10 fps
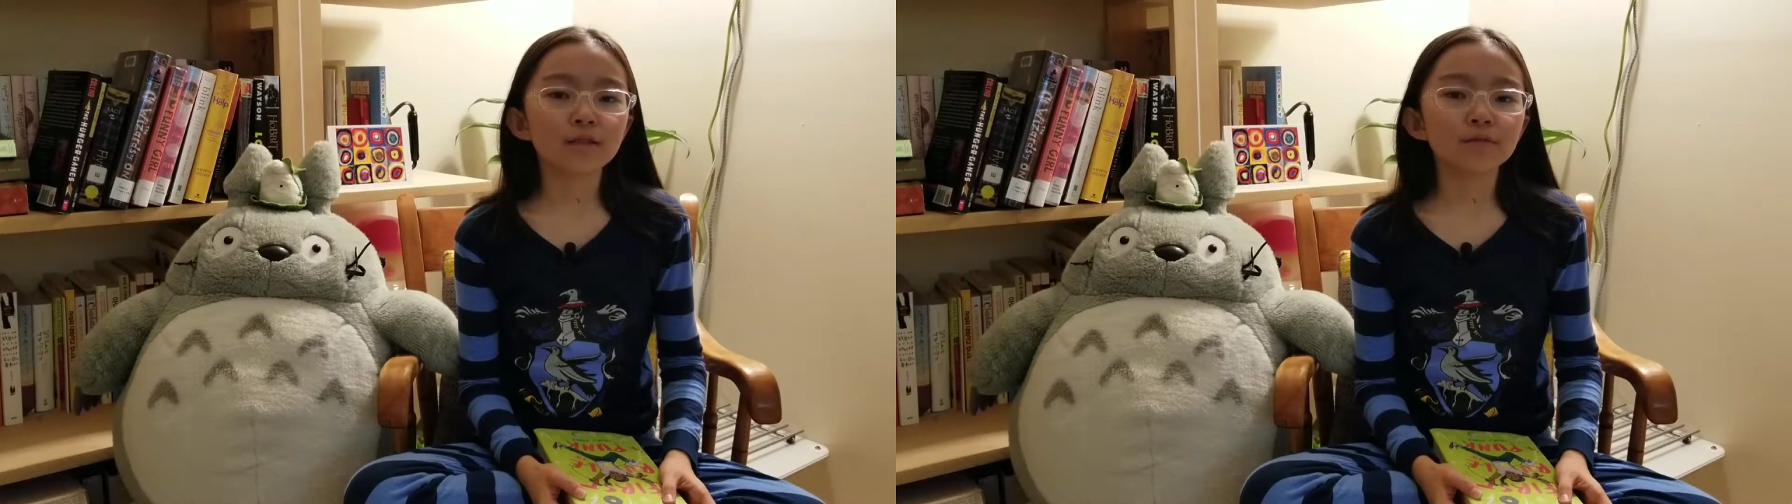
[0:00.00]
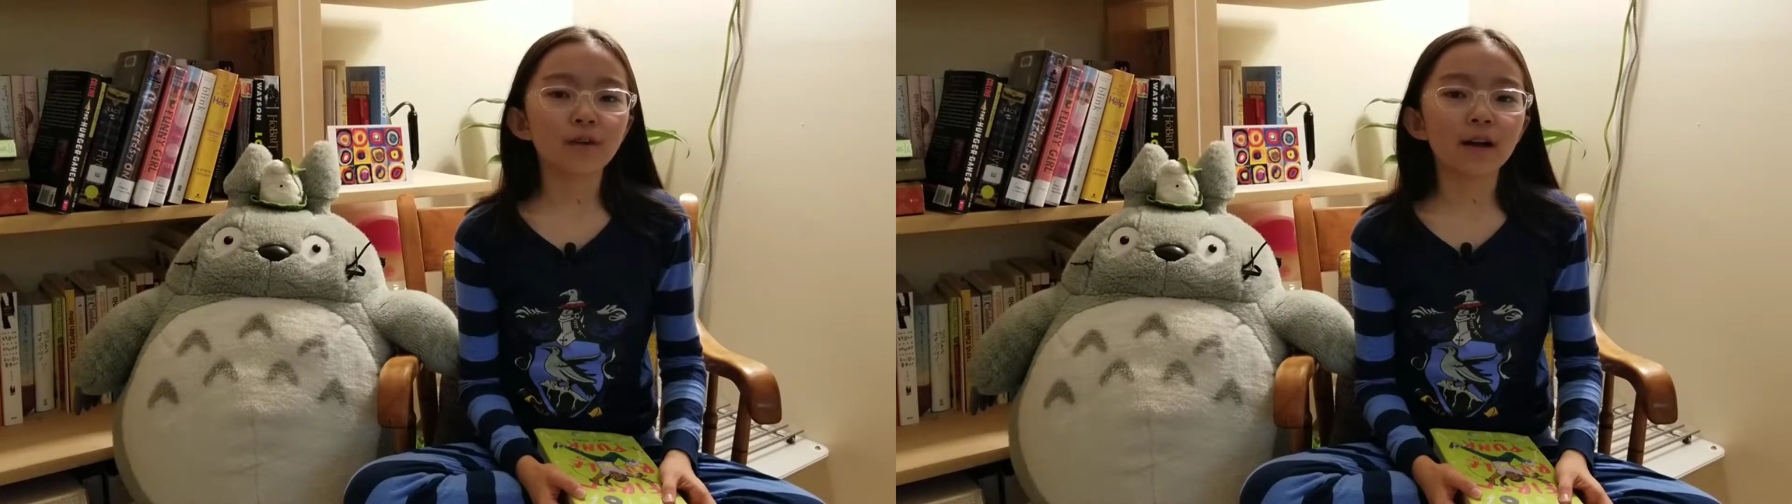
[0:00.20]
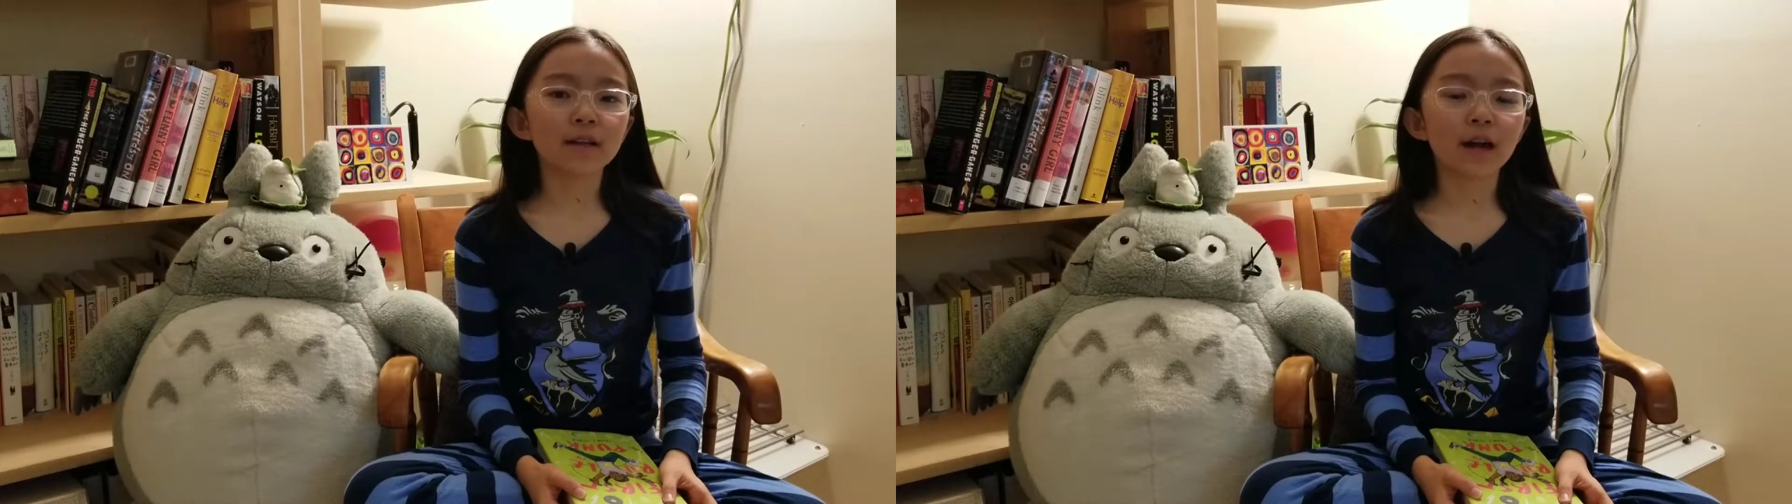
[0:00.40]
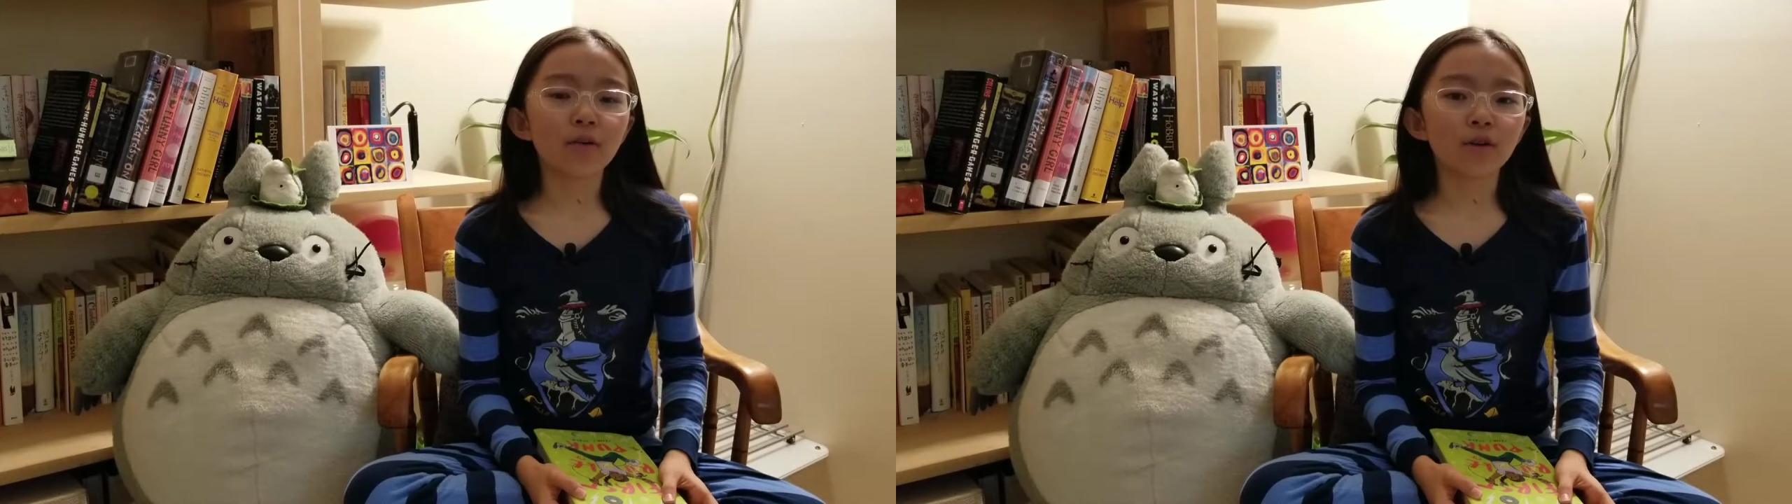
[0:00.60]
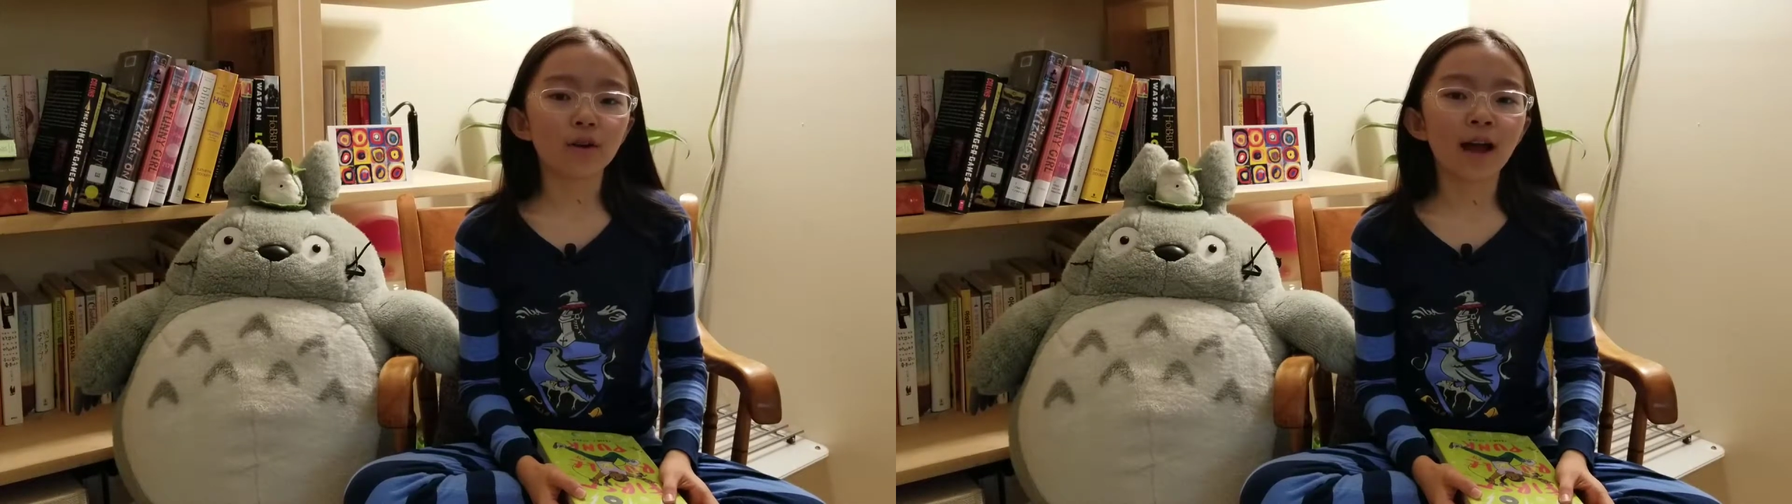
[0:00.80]
to find
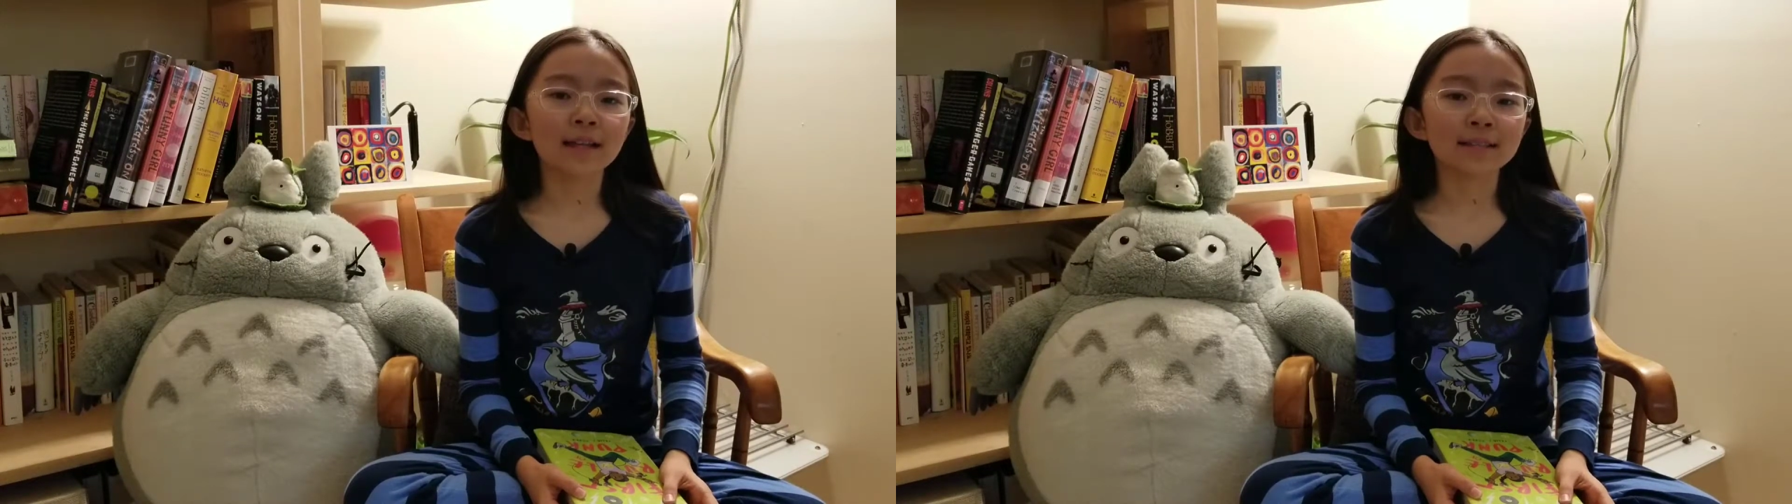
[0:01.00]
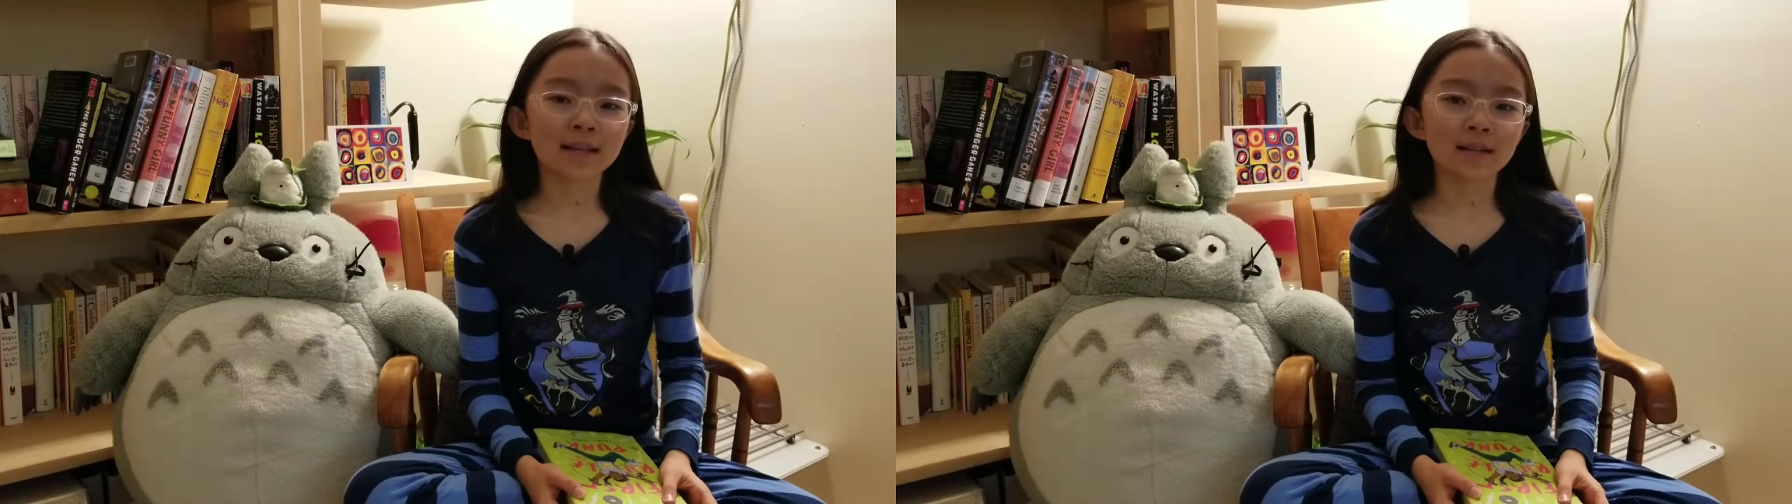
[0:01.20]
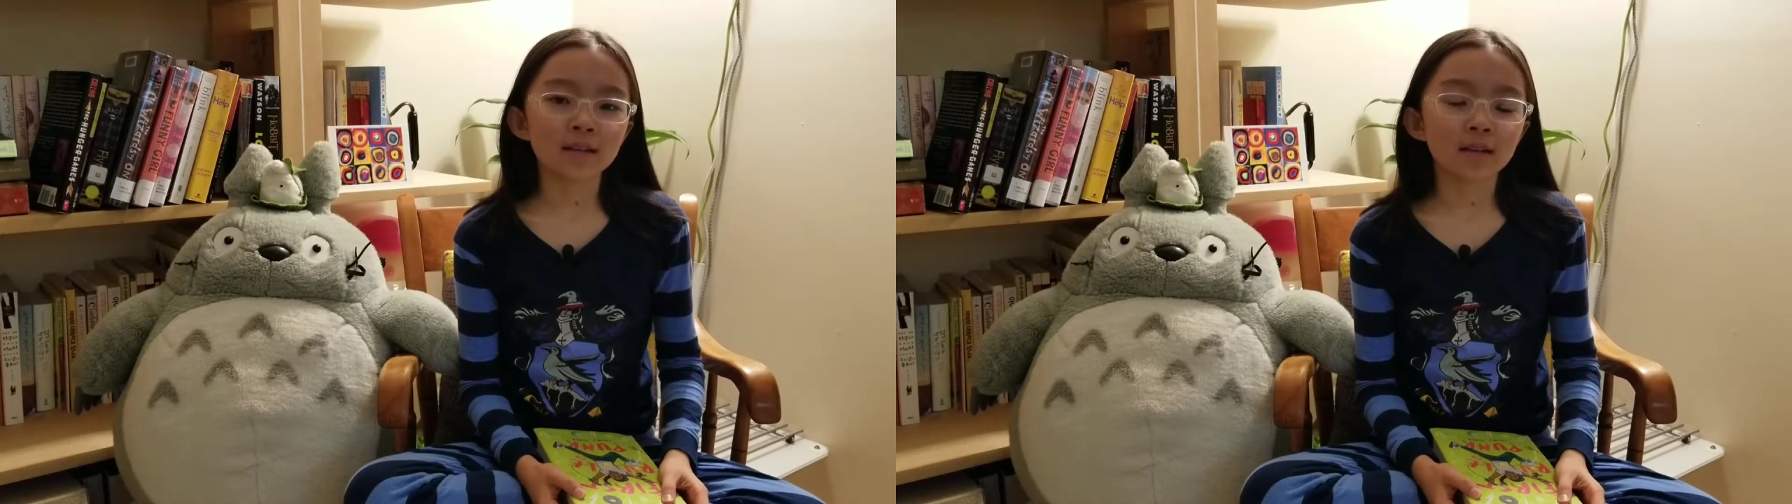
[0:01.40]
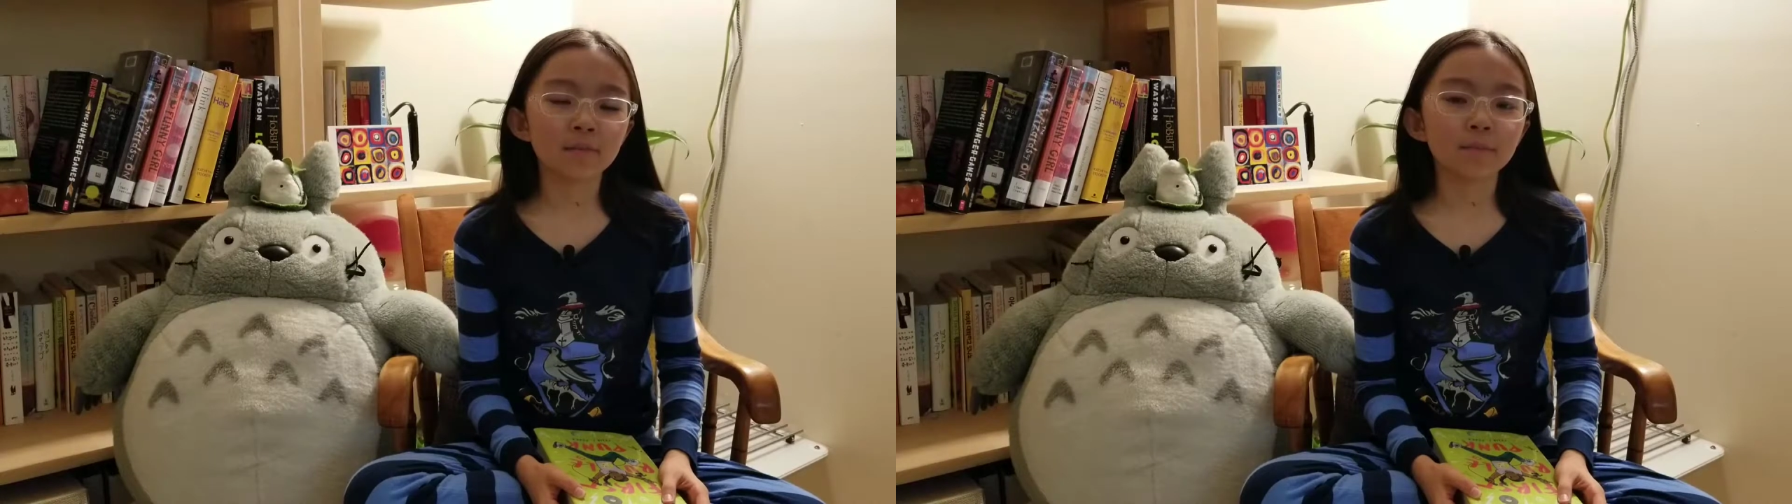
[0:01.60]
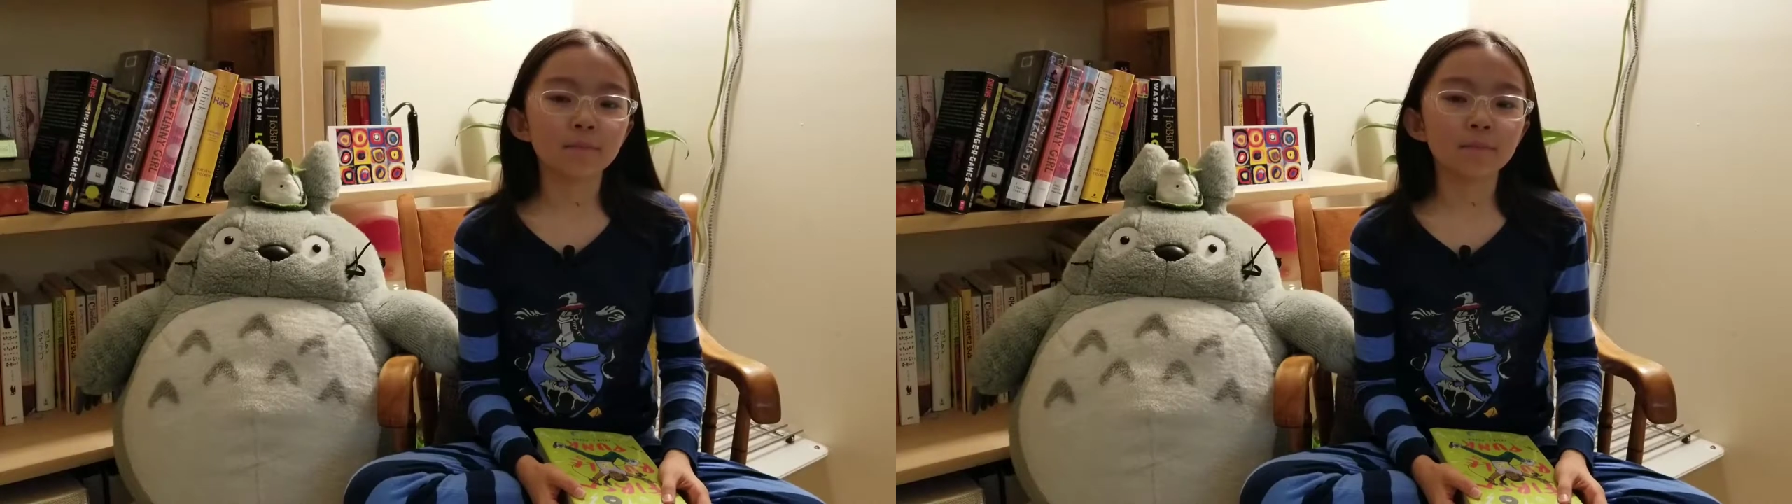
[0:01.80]
out her identity.